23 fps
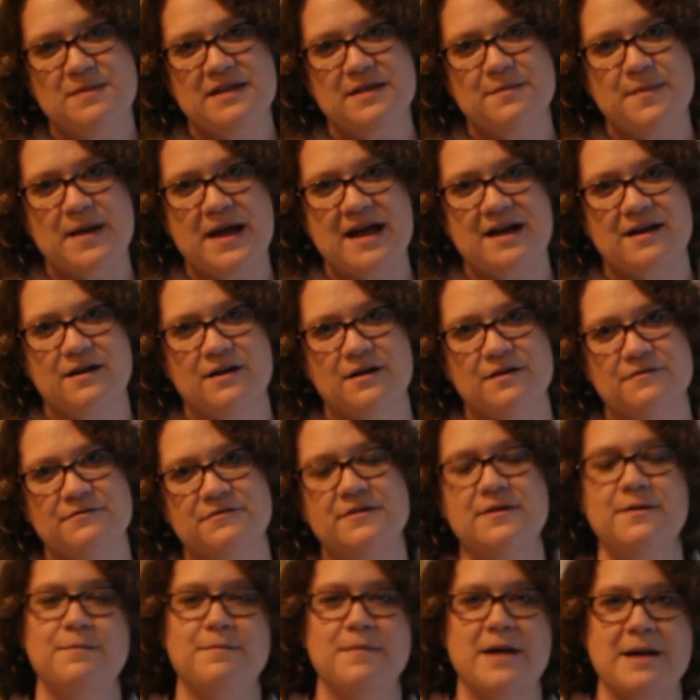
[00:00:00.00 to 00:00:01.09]
be the back
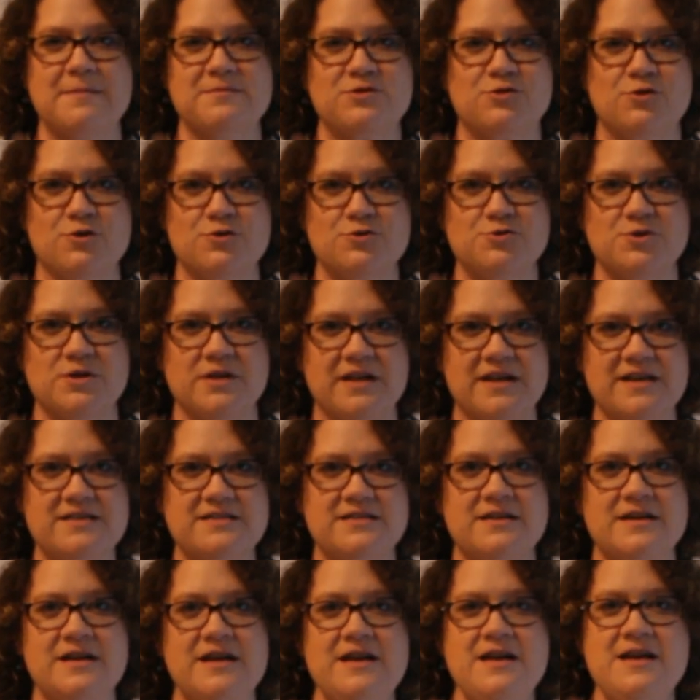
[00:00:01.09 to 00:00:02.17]
of Mom's grocery
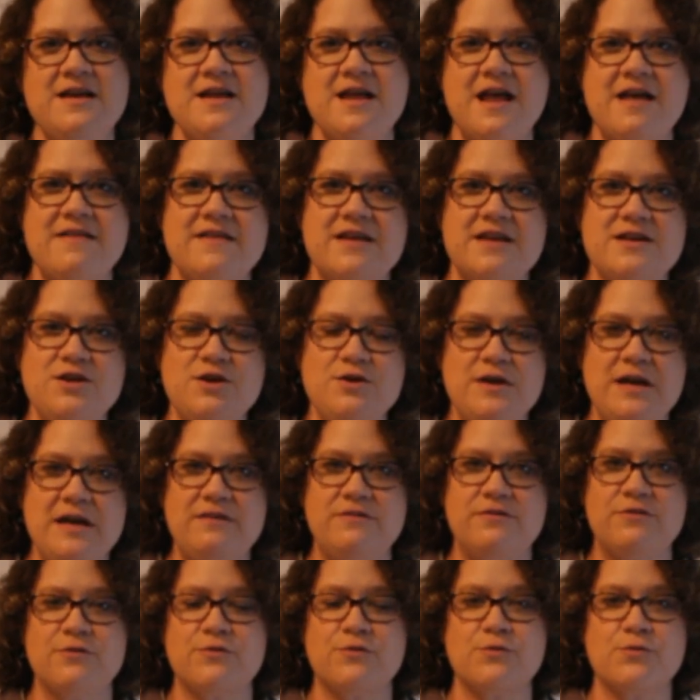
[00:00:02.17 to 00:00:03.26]
list. And then you
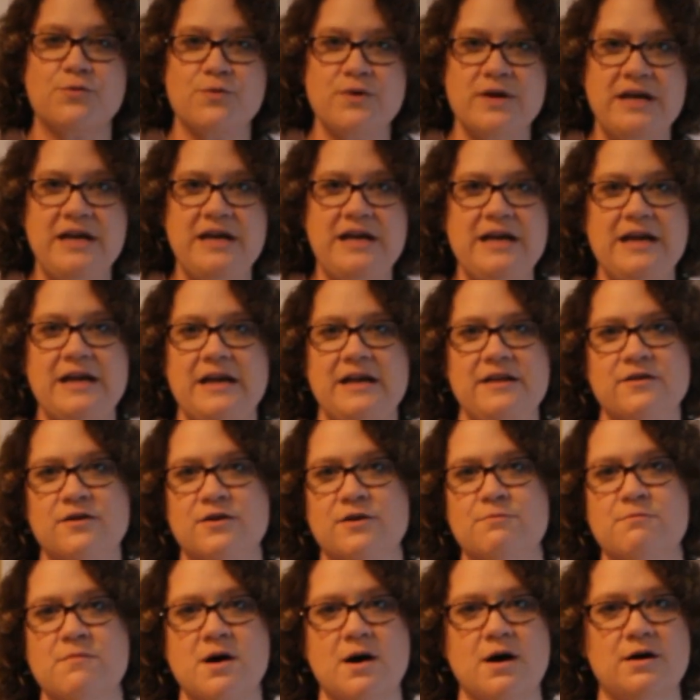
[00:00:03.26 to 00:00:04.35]
need 3
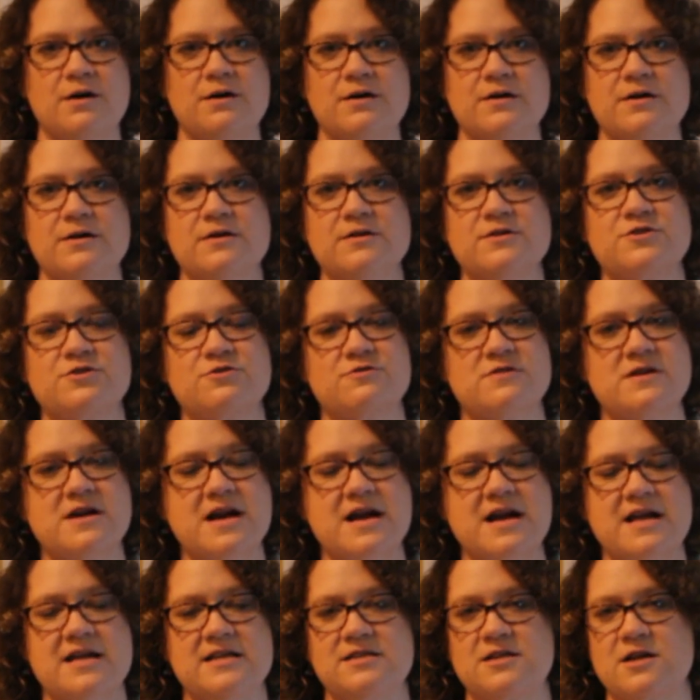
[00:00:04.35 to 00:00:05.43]
either markers,
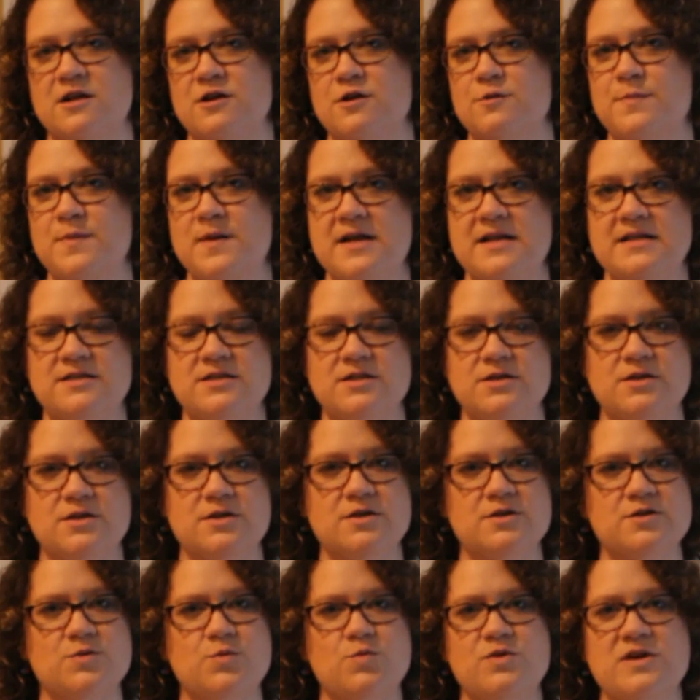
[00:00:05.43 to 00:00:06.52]
crayons, colored
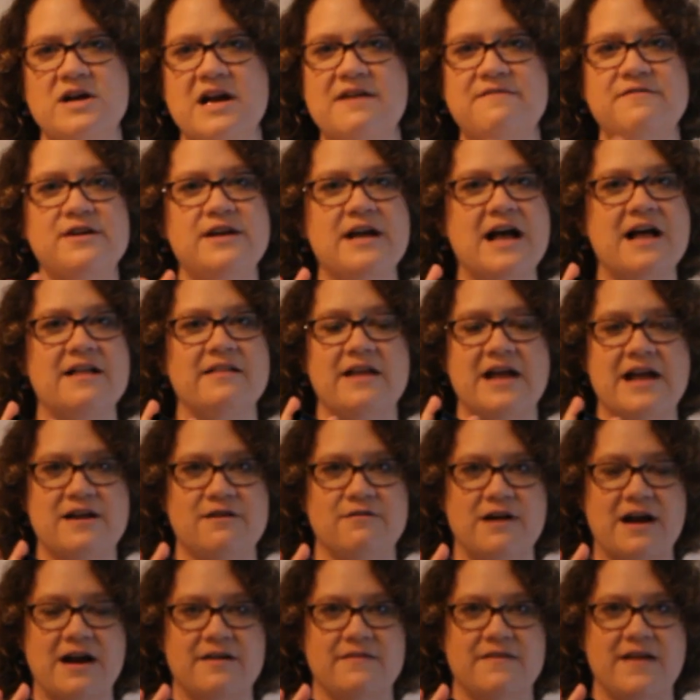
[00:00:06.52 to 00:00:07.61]
pencils, whatever you got lying
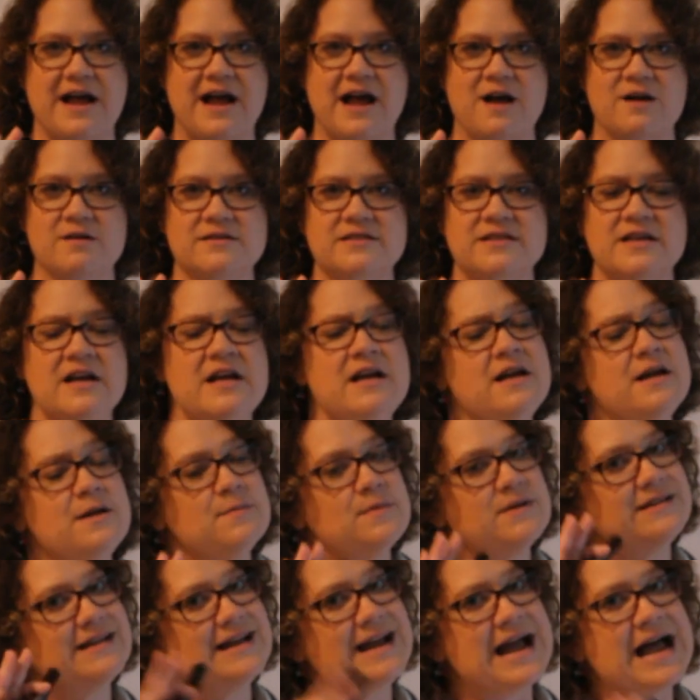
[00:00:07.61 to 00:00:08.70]
around in the house.
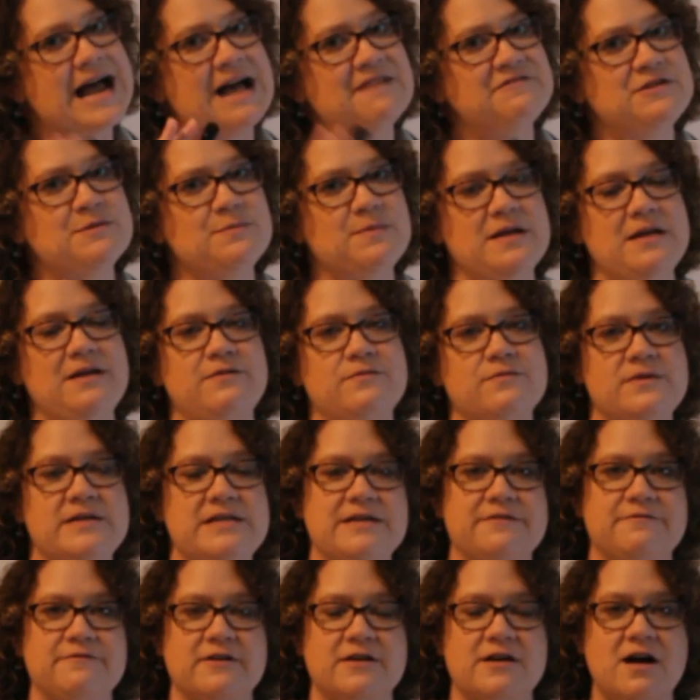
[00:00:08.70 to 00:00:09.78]
But they have to be 3
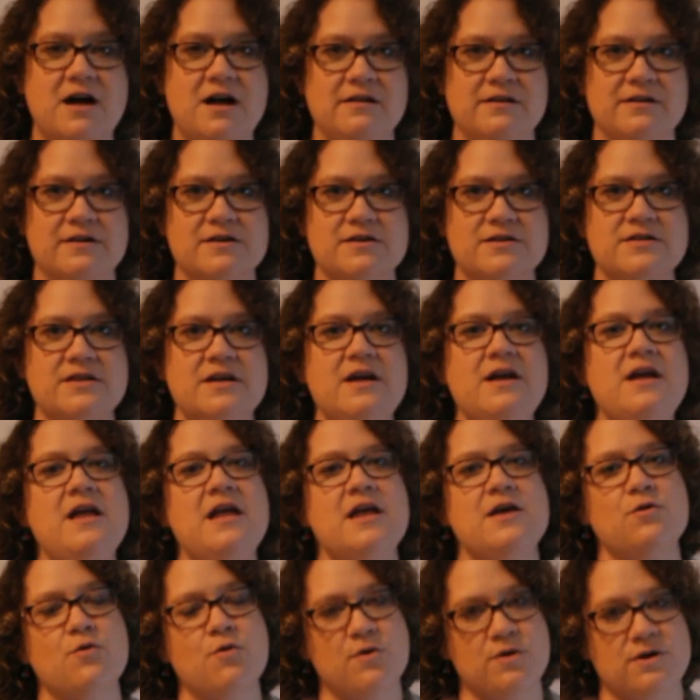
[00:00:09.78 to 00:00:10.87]
different colors
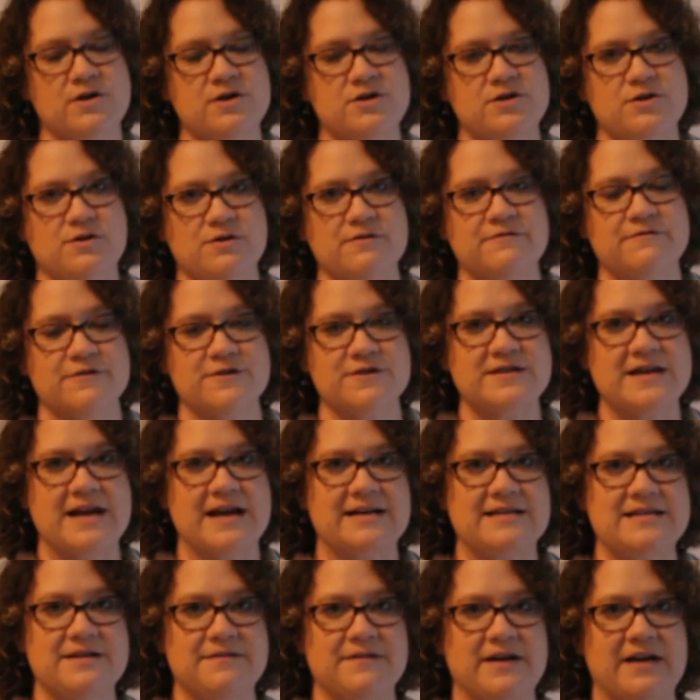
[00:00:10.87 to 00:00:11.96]
in order to do the first
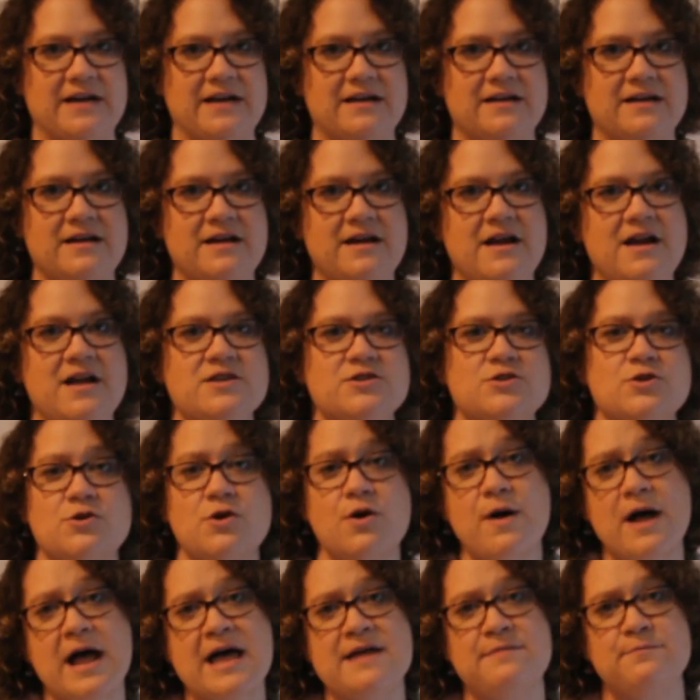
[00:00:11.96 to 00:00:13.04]
activity. So
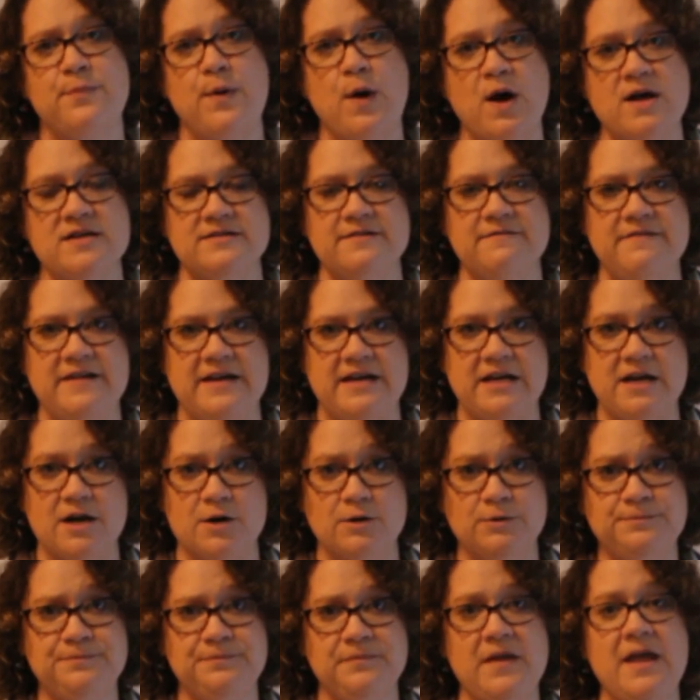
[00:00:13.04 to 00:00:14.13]
go ahead and pause the
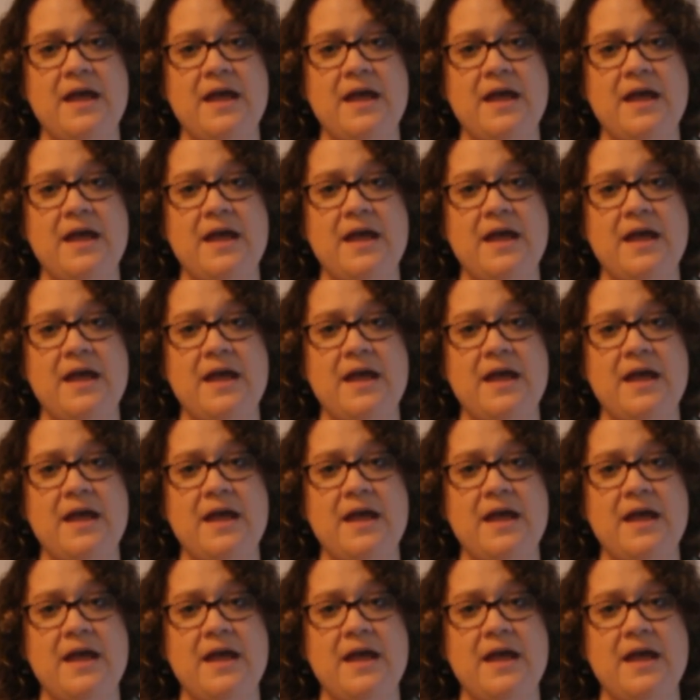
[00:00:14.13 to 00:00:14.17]
video